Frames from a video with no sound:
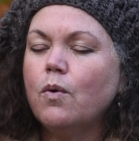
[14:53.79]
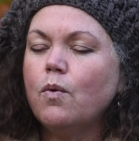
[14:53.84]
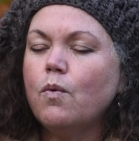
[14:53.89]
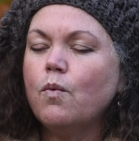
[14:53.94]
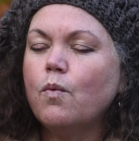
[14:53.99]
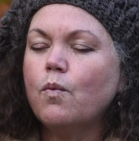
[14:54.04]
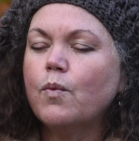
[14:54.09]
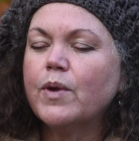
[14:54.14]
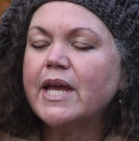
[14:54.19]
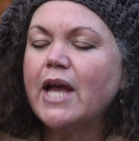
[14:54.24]

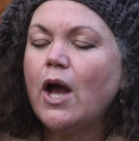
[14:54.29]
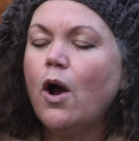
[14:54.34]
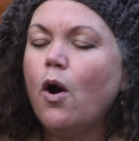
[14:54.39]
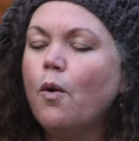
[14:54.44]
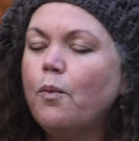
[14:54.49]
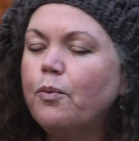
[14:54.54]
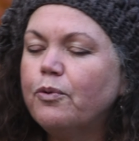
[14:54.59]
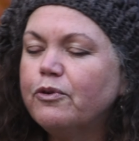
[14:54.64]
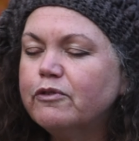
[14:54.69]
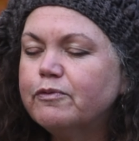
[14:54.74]
we
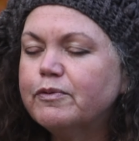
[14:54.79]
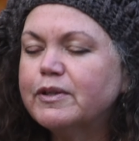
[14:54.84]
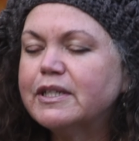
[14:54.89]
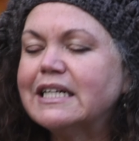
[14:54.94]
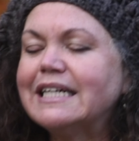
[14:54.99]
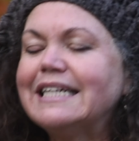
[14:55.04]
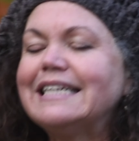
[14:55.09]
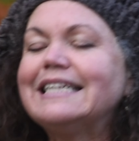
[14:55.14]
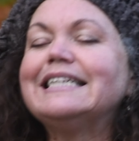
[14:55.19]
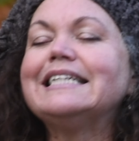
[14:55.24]
hope we've
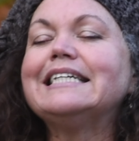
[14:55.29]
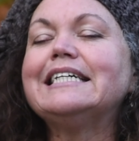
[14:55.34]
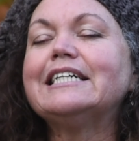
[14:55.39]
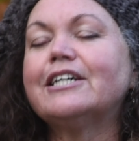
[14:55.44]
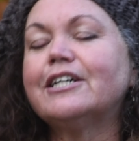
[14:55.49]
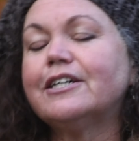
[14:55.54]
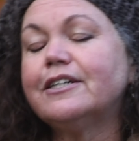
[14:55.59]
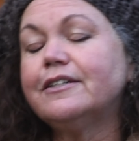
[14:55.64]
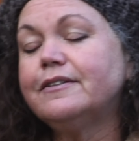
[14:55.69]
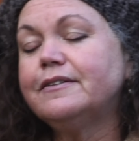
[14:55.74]
been
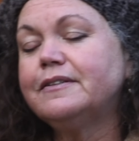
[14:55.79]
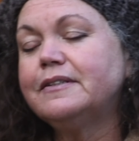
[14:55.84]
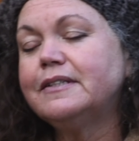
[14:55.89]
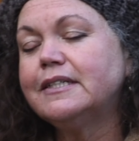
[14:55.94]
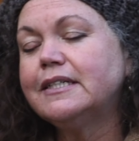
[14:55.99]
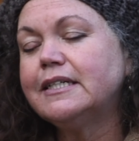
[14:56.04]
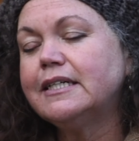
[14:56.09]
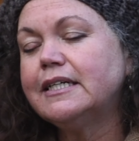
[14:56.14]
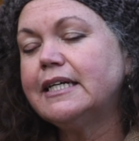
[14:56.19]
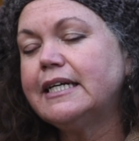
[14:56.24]
clear
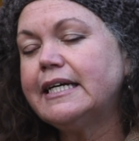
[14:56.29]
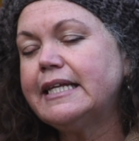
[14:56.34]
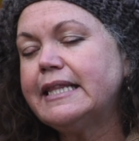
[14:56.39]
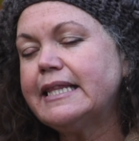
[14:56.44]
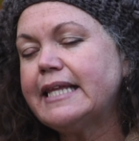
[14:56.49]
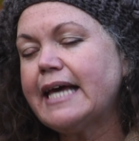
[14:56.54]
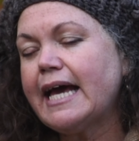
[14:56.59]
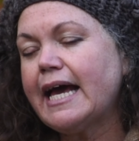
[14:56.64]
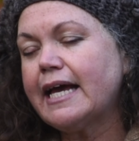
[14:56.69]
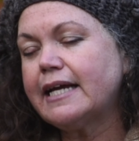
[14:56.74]

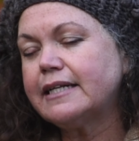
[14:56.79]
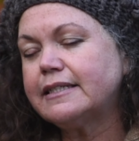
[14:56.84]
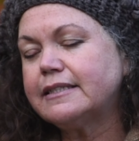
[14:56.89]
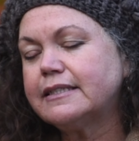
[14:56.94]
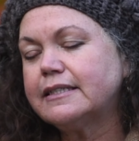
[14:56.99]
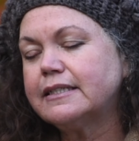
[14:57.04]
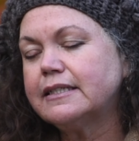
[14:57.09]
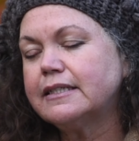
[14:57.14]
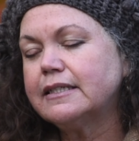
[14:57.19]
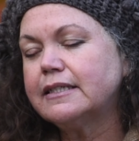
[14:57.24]
in
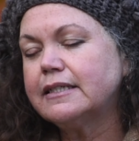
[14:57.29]
that